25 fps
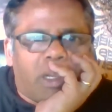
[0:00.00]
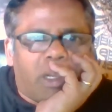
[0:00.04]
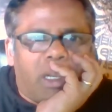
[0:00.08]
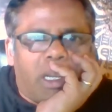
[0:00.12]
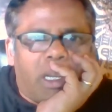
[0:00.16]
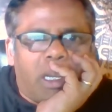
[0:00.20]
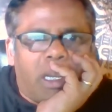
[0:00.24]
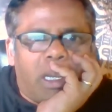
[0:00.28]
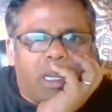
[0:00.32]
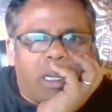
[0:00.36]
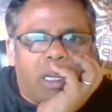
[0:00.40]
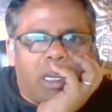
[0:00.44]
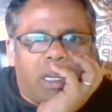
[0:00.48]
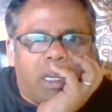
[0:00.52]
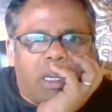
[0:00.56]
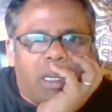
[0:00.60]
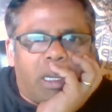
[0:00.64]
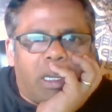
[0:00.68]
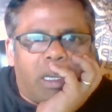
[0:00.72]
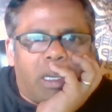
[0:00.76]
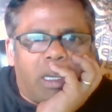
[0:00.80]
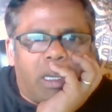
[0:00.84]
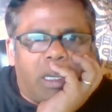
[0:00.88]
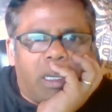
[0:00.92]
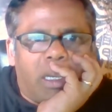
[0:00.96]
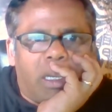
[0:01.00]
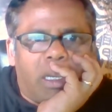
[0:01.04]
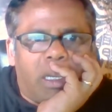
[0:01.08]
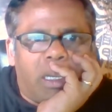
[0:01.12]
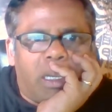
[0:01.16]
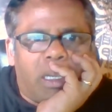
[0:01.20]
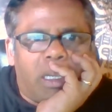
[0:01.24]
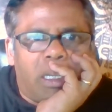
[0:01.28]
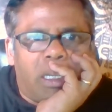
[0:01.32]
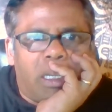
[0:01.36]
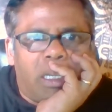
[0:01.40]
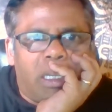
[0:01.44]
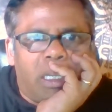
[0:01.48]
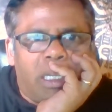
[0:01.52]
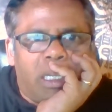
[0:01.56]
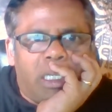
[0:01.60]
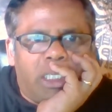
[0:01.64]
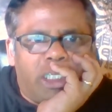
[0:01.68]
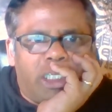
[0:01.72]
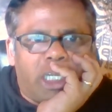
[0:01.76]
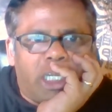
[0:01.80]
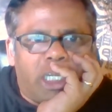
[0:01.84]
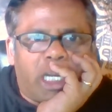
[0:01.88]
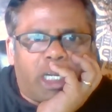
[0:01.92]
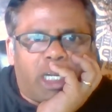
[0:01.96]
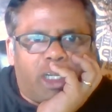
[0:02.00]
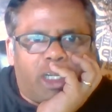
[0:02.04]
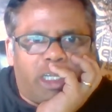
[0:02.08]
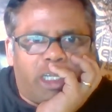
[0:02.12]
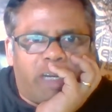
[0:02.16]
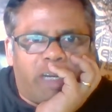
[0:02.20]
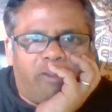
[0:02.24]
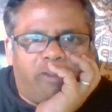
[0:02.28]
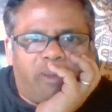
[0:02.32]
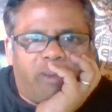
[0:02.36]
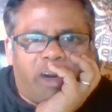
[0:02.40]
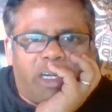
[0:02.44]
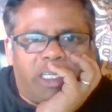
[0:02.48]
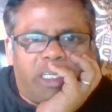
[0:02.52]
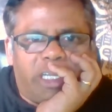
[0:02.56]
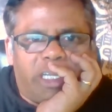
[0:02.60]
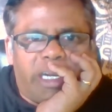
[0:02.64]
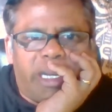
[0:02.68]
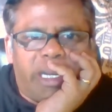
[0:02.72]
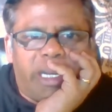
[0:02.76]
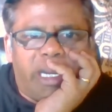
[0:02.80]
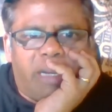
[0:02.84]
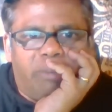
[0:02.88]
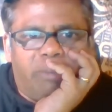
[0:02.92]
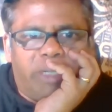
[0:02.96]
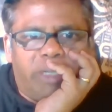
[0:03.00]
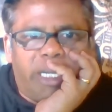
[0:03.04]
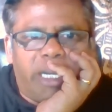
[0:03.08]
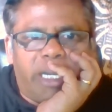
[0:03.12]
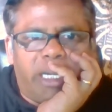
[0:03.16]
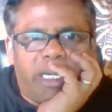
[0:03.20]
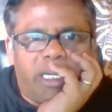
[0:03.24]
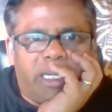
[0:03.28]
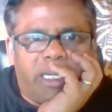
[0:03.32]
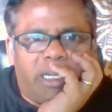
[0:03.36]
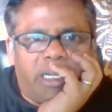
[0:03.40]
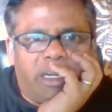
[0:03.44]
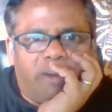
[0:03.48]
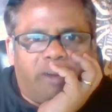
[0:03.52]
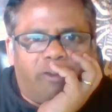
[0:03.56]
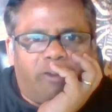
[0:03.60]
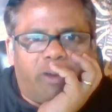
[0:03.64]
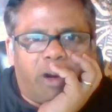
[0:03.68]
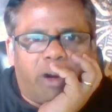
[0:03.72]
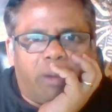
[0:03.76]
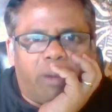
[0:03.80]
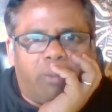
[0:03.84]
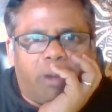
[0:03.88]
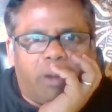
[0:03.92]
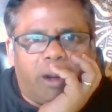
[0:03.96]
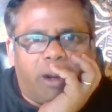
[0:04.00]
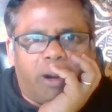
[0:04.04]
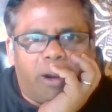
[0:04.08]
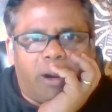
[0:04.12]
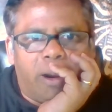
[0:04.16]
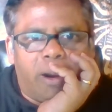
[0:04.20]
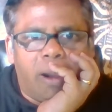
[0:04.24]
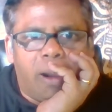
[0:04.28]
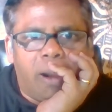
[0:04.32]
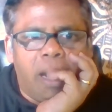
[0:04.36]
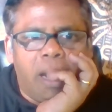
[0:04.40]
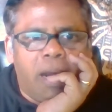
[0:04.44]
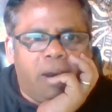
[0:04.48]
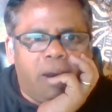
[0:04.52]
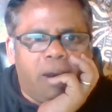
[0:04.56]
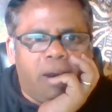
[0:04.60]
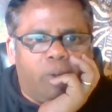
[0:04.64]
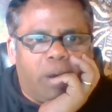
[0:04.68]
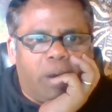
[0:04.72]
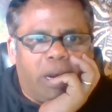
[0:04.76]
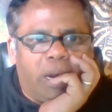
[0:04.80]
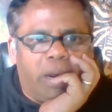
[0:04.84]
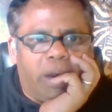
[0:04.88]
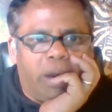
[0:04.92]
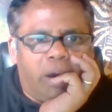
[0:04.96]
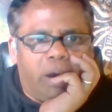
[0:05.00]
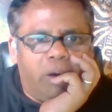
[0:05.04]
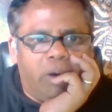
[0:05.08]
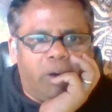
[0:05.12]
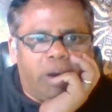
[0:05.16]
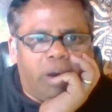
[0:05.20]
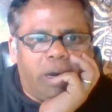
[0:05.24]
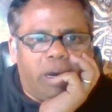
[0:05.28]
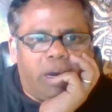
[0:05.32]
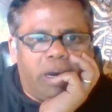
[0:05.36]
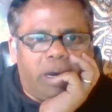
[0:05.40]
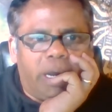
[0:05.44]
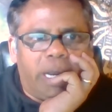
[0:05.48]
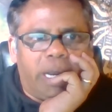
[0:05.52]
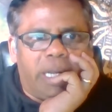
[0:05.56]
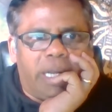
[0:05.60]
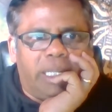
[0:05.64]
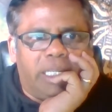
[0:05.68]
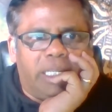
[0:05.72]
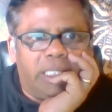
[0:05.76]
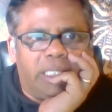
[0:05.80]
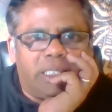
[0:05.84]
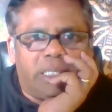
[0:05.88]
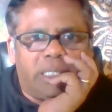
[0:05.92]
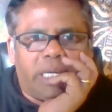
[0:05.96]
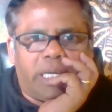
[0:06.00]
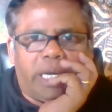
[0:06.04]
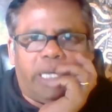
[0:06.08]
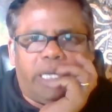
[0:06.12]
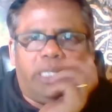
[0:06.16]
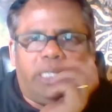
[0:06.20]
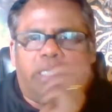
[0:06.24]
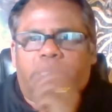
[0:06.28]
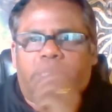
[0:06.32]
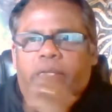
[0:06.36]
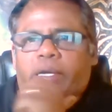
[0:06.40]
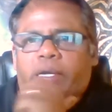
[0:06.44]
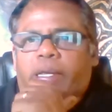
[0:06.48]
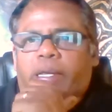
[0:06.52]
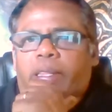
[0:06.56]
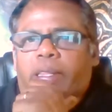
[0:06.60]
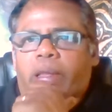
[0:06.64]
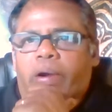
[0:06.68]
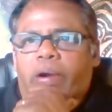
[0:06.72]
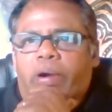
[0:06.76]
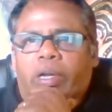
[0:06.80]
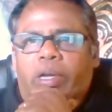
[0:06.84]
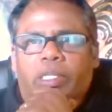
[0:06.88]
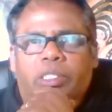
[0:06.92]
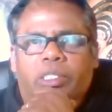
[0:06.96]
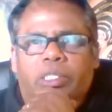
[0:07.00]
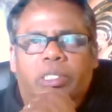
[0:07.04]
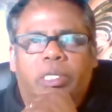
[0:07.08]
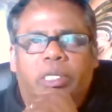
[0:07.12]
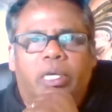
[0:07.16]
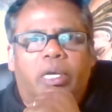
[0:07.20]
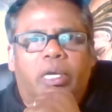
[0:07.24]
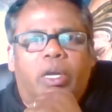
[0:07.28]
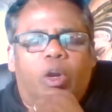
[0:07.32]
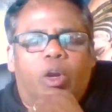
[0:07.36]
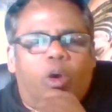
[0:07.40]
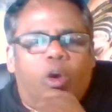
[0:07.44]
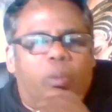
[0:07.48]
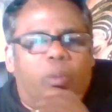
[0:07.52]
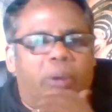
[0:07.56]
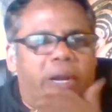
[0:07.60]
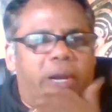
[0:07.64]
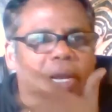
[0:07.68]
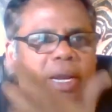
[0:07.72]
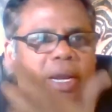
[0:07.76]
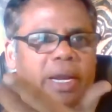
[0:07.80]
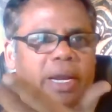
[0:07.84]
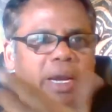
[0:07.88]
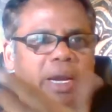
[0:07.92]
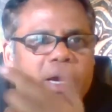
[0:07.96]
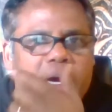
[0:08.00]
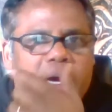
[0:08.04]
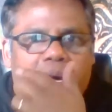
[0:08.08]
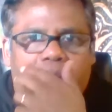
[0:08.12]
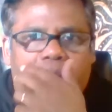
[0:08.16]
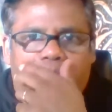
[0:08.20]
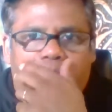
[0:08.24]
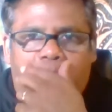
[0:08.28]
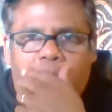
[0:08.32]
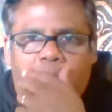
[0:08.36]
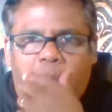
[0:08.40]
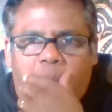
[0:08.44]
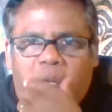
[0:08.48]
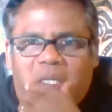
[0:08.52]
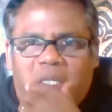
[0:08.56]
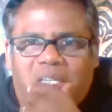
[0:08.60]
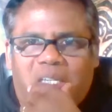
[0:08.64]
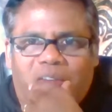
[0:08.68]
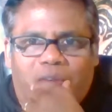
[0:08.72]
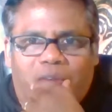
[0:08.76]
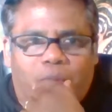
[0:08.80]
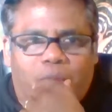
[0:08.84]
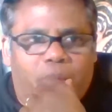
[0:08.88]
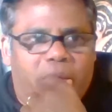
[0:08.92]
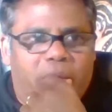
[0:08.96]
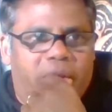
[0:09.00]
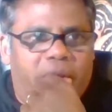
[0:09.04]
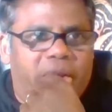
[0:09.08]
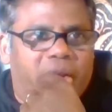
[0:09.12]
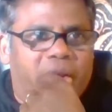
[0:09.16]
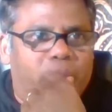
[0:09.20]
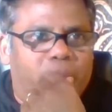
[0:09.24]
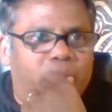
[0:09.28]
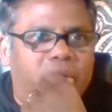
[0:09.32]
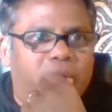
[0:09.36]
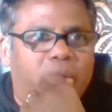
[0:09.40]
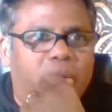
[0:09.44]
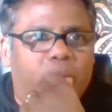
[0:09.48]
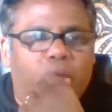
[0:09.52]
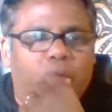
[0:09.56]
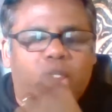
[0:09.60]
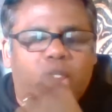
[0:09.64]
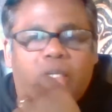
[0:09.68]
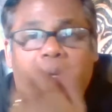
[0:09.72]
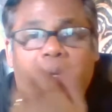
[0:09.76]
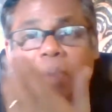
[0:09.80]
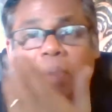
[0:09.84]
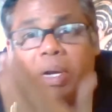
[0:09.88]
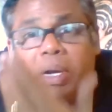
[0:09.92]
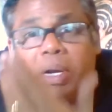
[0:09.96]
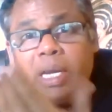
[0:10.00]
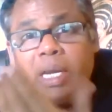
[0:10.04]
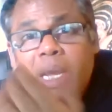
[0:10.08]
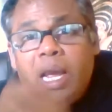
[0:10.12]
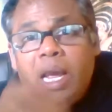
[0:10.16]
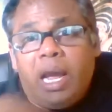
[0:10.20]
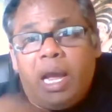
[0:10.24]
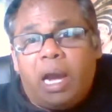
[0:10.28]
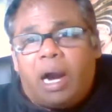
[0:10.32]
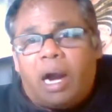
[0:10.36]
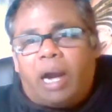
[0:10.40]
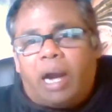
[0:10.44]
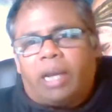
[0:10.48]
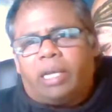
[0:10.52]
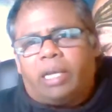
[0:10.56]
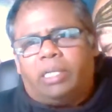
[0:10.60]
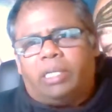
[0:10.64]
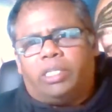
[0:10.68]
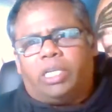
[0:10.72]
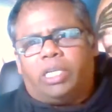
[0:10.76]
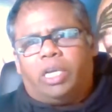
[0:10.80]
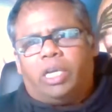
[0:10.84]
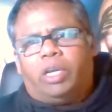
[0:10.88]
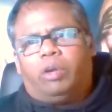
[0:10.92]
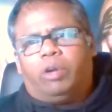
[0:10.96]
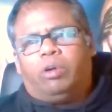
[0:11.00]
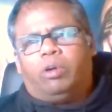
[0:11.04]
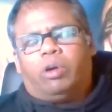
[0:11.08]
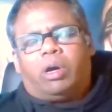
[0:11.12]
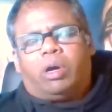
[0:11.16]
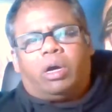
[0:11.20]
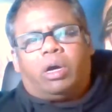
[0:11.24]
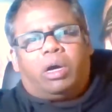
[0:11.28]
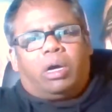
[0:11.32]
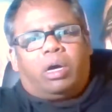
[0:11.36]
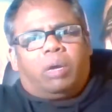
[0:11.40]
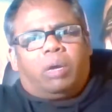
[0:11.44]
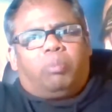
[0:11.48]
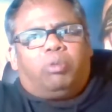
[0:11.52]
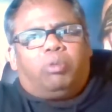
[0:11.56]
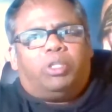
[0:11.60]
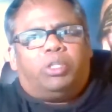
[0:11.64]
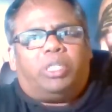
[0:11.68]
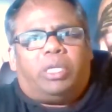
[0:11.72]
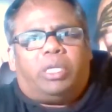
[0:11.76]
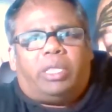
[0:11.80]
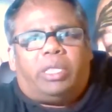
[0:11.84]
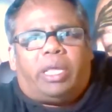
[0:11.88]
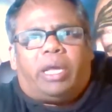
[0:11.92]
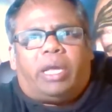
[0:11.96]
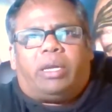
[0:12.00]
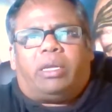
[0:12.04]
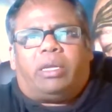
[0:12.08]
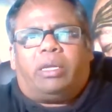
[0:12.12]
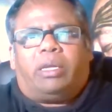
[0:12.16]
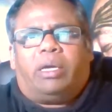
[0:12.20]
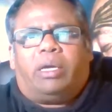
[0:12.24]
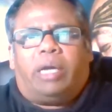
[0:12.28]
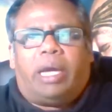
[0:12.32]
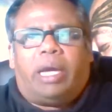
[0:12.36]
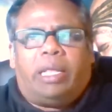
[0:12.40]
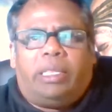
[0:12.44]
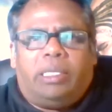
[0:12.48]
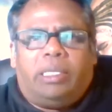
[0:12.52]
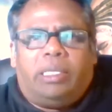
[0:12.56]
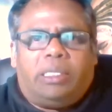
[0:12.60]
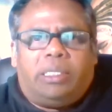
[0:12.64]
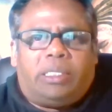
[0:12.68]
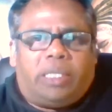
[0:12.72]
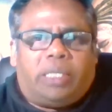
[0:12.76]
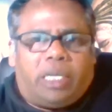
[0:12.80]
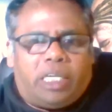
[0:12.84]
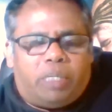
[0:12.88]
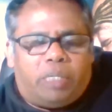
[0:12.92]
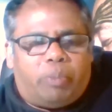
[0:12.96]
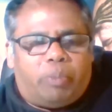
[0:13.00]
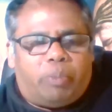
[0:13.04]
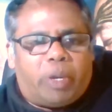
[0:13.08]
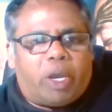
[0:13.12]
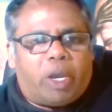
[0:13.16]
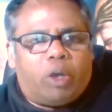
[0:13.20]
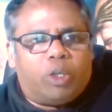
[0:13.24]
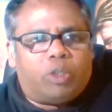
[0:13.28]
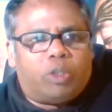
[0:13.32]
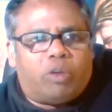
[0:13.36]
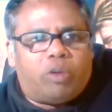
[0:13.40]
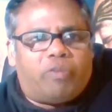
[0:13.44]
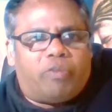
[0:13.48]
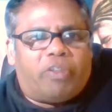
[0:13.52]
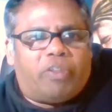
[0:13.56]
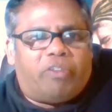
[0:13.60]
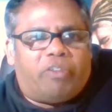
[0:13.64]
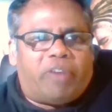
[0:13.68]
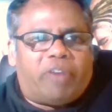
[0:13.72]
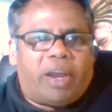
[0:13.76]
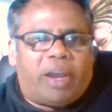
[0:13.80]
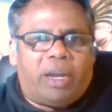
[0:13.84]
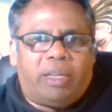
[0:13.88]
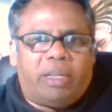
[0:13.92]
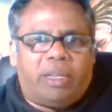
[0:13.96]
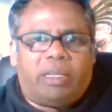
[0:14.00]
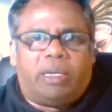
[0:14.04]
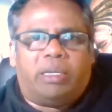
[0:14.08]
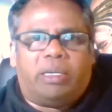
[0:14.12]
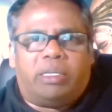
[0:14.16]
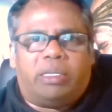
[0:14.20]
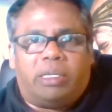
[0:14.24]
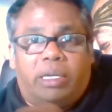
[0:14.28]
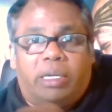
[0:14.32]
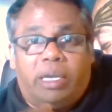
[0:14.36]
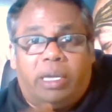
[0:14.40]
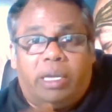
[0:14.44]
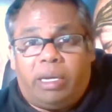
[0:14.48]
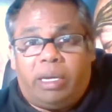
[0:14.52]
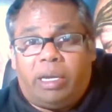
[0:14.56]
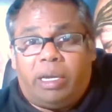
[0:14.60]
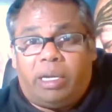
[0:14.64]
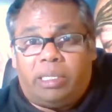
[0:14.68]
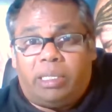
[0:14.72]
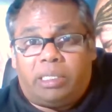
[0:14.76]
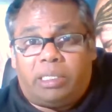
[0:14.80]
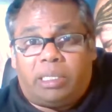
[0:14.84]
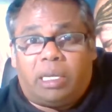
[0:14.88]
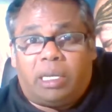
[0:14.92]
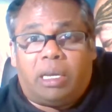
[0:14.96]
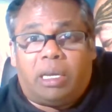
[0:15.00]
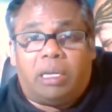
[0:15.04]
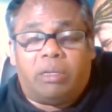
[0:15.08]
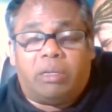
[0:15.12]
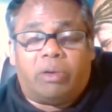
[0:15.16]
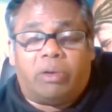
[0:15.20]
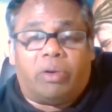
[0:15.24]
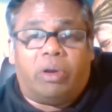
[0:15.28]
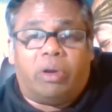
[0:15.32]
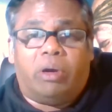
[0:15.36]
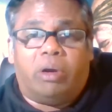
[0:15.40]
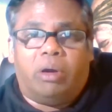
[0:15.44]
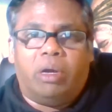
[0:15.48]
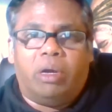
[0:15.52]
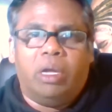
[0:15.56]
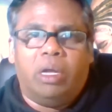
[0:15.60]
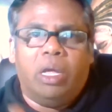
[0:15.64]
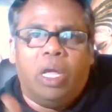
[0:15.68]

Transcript: uh, check to see if there is any update from. Well, no, at this stage, there is nobody who has given me any update, Pooja. But I can tell you, Pooja, that at this stage, because of the fact that India is still under a